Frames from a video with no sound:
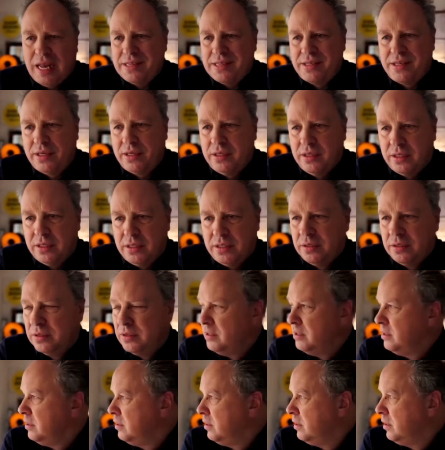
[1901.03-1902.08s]

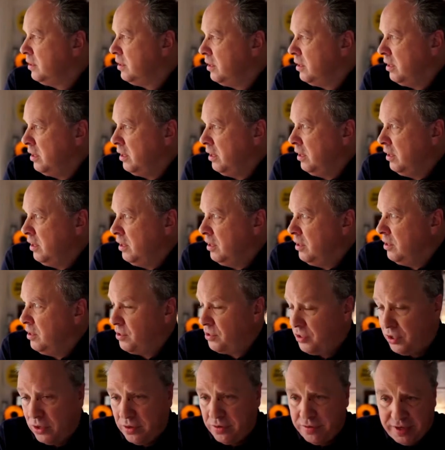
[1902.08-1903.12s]
classical
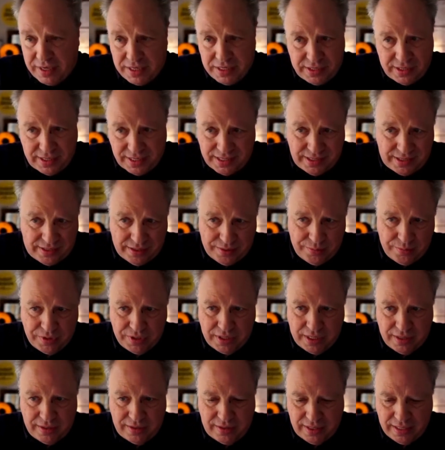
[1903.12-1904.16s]
survey
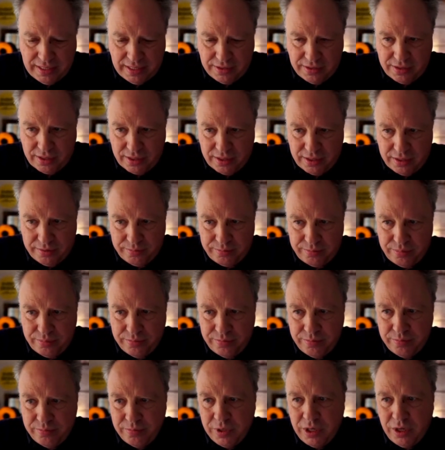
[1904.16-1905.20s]
systems and things are,
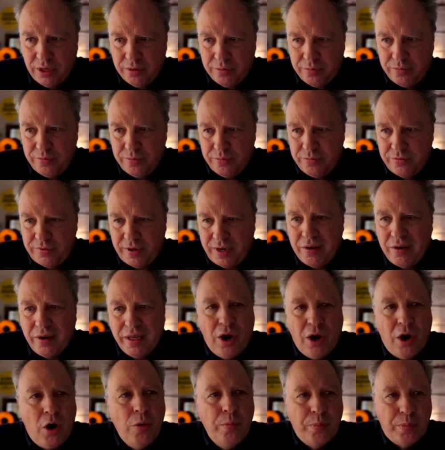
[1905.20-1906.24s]

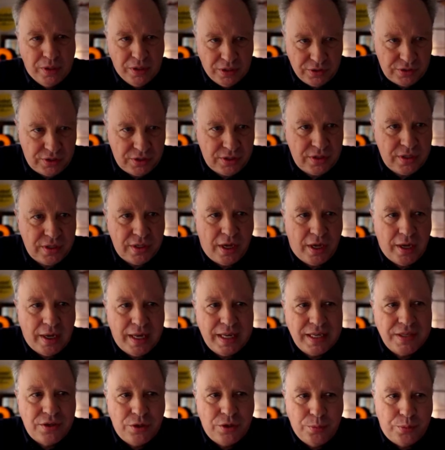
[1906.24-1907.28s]
fairly hopeless
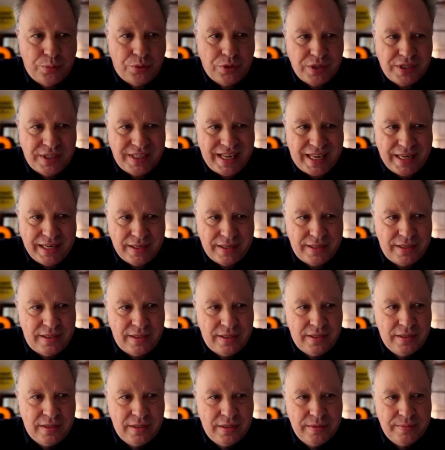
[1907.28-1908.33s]
unless you
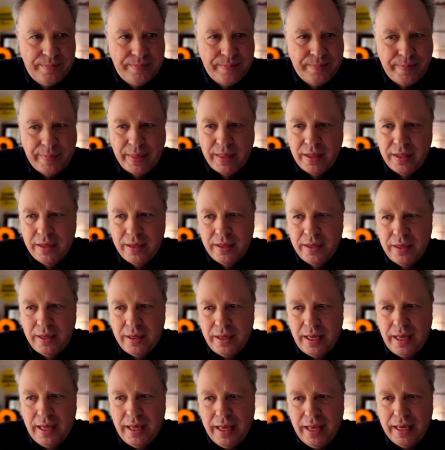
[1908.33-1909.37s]
present
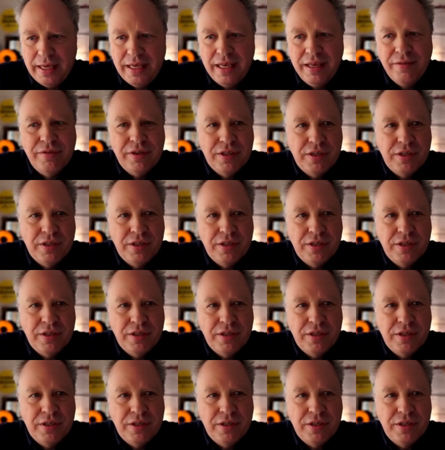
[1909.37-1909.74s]
a